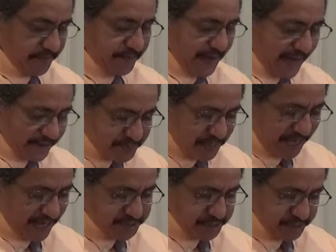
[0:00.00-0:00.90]

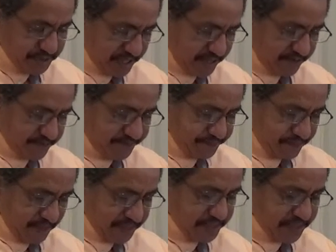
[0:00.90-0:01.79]
baptizing them
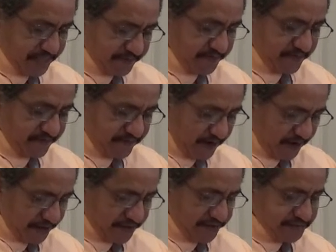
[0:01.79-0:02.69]
in the name of the
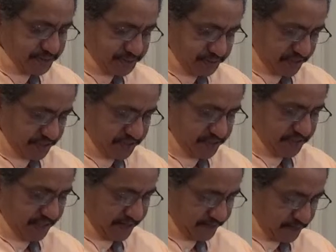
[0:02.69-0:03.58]
Father and the
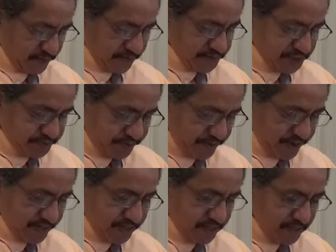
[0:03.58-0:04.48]
Son and of the Holy
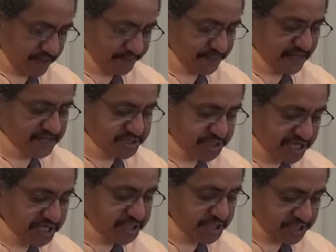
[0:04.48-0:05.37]
Spirit,
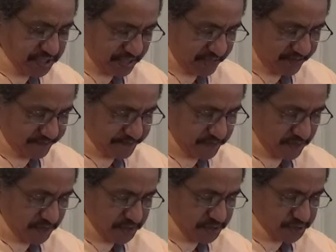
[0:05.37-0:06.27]
teaching them
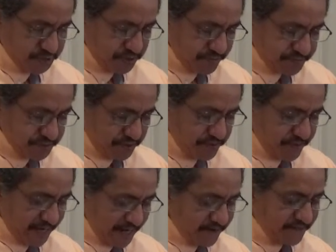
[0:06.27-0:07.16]
to
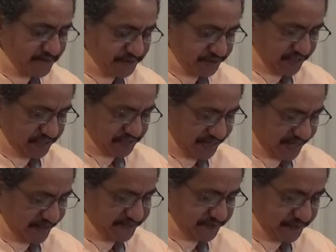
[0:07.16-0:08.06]
observe everything that
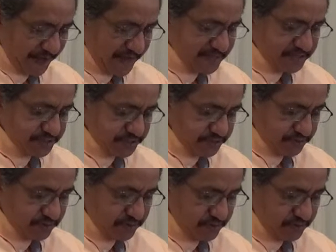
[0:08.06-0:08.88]
I have commanded you.